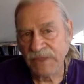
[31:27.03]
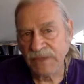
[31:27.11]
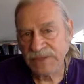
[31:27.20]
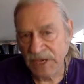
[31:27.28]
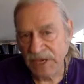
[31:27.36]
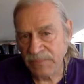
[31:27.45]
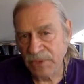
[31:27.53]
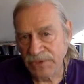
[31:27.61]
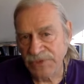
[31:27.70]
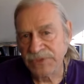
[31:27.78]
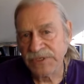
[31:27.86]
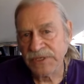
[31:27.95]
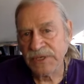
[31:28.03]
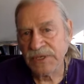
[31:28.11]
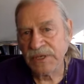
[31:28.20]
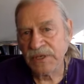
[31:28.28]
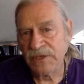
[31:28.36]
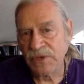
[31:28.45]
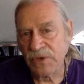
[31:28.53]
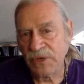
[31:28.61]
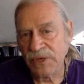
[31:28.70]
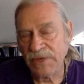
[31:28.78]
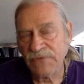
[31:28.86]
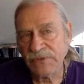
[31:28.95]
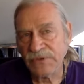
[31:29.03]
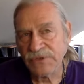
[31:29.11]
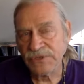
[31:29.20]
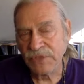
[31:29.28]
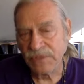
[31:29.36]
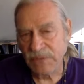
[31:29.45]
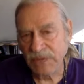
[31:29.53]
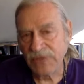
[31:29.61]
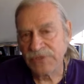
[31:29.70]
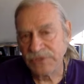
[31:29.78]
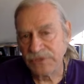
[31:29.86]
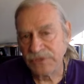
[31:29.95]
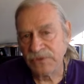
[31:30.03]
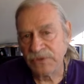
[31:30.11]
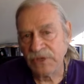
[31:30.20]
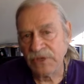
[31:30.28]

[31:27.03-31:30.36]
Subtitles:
signpost, you know, an evolutionary milestone